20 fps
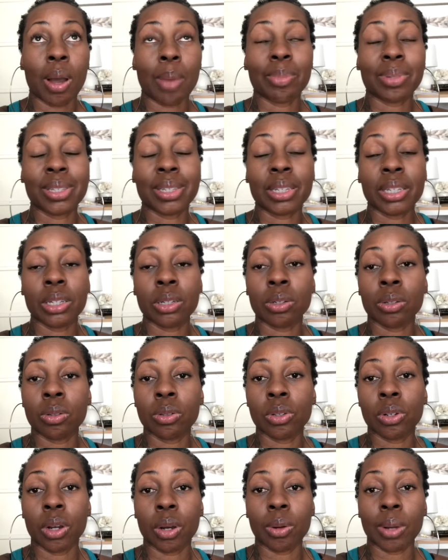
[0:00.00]
I'm still,
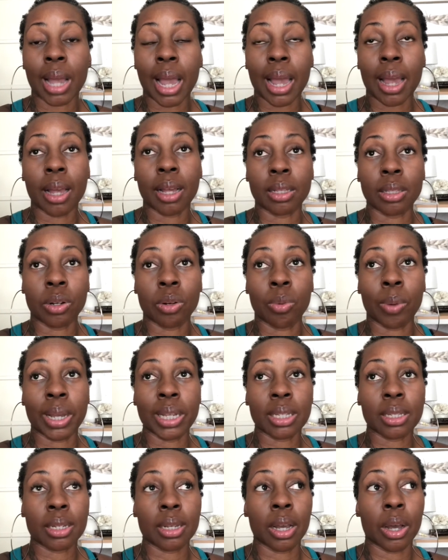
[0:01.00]
you know, got a little
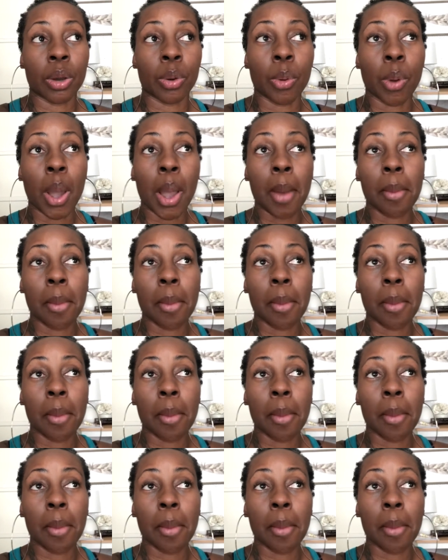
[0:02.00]
ways to go,